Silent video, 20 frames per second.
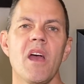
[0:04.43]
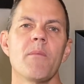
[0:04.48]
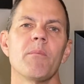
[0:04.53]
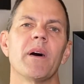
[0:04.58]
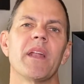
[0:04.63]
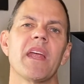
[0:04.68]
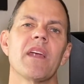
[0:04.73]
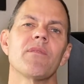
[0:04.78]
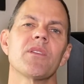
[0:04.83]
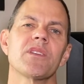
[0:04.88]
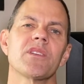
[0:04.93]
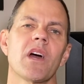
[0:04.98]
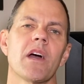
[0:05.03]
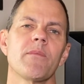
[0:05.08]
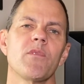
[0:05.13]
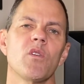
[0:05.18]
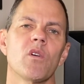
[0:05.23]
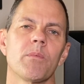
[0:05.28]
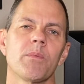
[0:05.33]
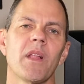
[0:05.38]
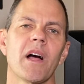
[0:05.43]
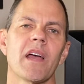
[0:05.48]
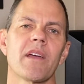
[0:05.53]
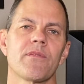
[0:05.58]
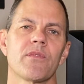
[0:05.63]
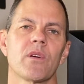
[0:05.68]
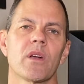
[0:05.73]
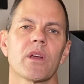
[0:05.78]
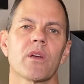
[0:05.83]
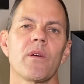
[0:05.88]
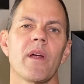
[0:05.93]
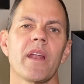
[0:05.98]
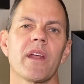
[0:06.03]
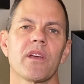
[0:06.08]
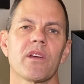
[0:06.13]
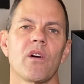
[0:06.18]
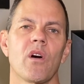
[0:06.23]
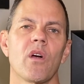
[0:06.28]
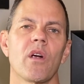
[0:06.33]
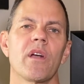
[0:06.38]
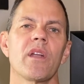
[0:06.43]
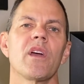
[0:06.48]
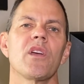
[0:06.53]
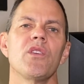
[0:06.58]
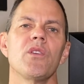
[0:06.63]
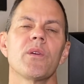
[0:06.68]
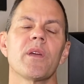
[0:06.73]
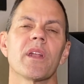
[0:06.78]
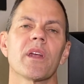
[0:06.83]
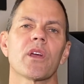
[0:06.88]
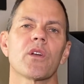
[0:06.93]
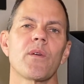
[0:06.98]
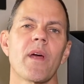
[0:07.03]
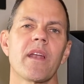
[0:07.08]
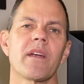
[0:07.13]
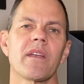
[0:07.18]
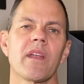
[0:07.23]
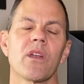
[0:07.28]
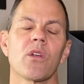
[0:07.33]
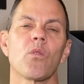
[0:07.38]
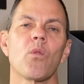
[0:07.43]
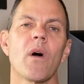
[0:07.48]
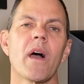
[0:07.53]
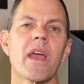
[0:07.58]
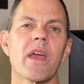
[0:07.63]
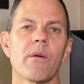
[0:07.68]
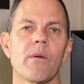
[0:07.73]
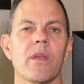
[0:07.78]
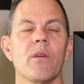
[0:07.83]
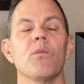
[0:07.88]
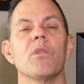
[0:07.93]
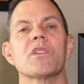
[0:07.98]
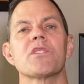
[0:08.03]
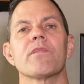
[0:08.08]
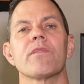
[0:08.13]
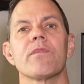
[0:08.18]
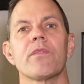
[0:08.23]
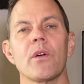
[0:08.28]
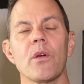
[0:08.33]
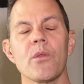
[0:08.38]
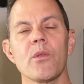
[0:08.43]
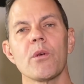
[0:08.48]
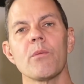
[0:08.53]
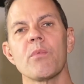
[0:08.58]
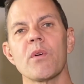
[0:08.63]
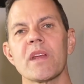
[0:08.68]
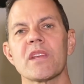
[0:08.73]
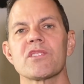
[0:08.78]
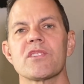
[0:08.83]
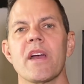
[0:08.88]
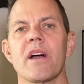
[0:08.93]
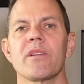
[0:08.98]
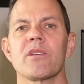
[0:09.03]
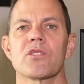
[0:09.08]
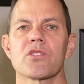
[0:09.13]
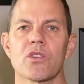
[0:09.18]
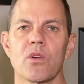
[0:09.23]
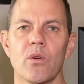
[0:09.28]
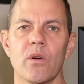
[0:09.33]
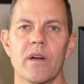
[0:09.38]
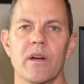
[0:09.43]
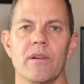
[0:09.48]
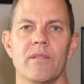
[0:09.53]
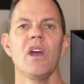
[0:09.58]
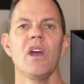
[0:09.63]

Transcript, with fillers: but every time you apply for a credit card, you get a credit inquiry, which further brings down your score.